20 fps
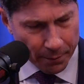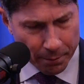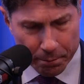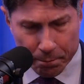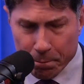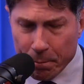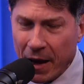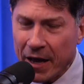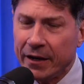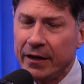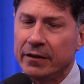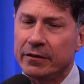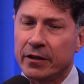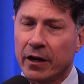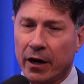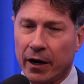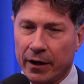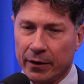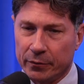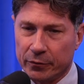many
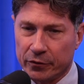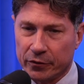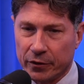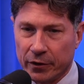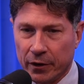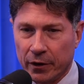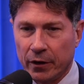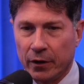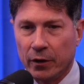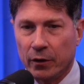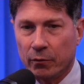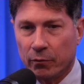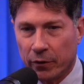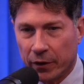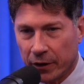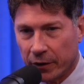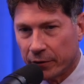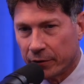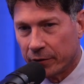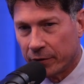times
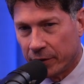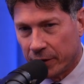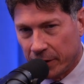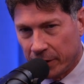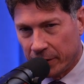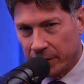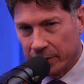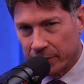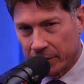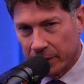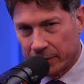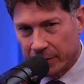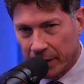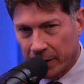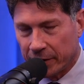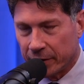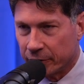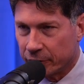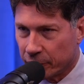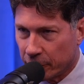where the
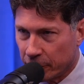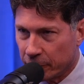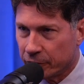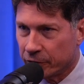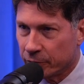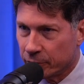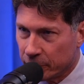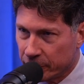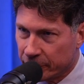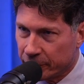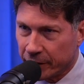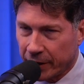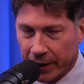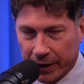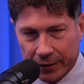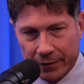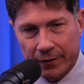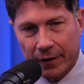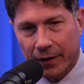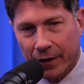attending surgeon would
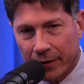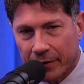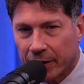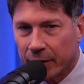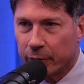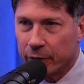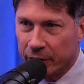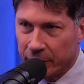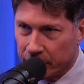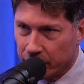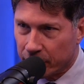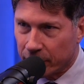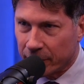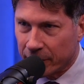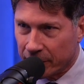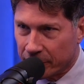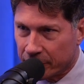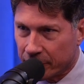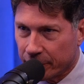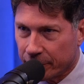say, I think we need to
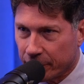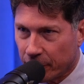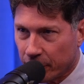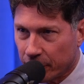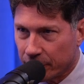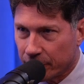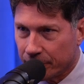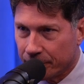release the fold.